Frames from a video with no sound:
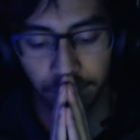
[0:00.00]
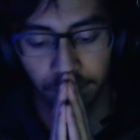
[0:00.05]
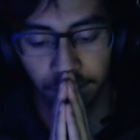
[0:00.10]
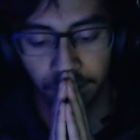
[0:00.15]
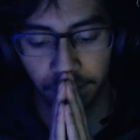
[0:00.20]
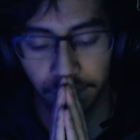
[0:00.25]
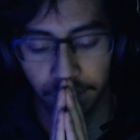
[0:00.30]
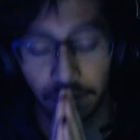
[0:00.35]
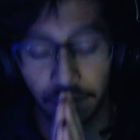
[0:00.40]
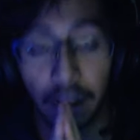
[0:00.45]

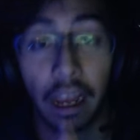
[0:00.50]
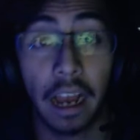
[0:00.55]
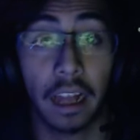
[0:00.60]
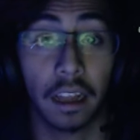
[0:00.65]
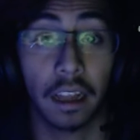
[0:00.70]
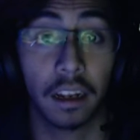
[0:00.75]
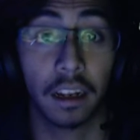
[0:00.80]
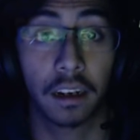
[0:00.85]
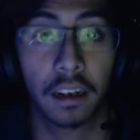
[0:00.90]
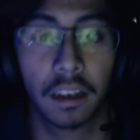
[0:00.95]

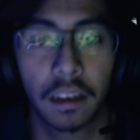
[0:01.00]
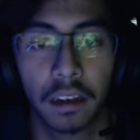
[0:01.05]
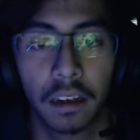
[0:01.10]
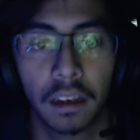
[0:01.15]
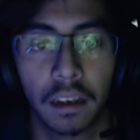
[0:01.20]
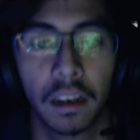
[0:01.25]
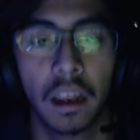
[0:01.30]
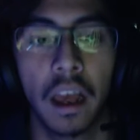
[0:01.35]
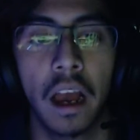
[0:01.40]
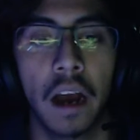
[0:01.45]
Alex,
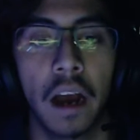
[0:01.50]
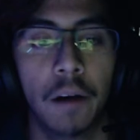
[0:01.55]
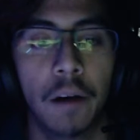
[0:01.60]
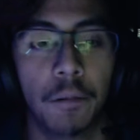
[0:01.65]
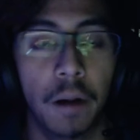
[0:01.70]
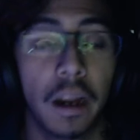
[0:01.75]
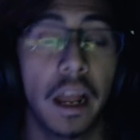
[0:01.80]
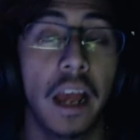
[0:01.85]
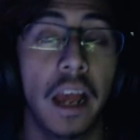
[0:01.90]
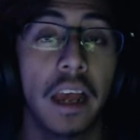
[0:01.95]
what I
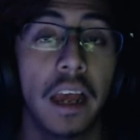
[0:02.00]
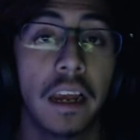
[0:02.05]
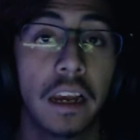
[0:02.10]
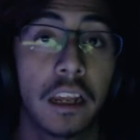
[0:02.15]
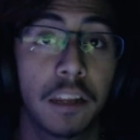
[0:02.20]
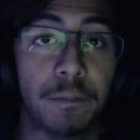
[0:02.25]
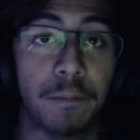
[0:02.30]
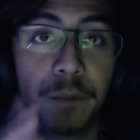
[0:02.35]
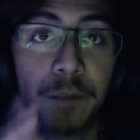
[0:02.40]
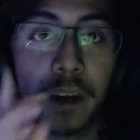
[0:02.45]

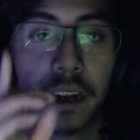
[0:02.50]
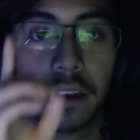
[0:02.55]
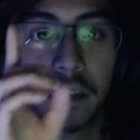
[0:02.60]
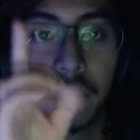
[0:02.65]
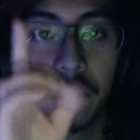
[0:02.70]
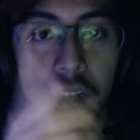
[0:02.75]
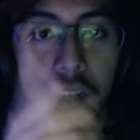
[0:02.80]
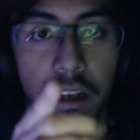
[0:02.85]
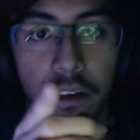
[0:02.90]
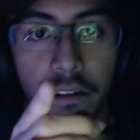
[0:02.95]
expect
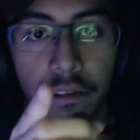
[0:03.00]
you